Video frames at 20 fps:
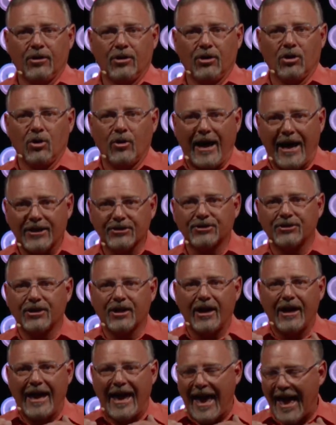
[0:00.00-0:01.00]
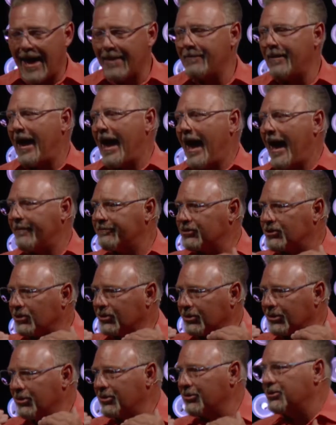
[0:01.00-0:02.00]
who has the ab
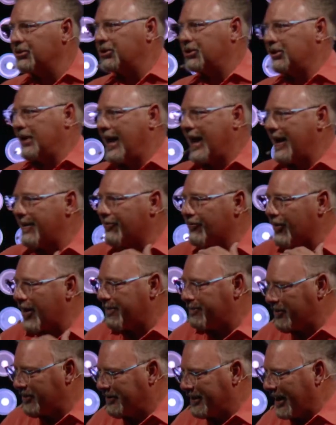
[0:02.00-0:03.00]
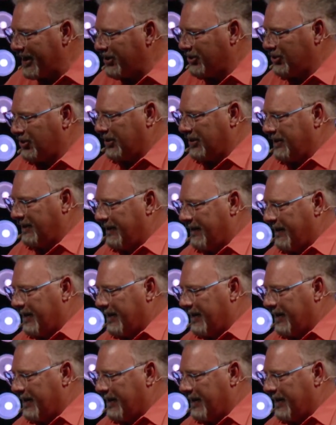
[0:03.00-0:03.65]
absolute same reputation.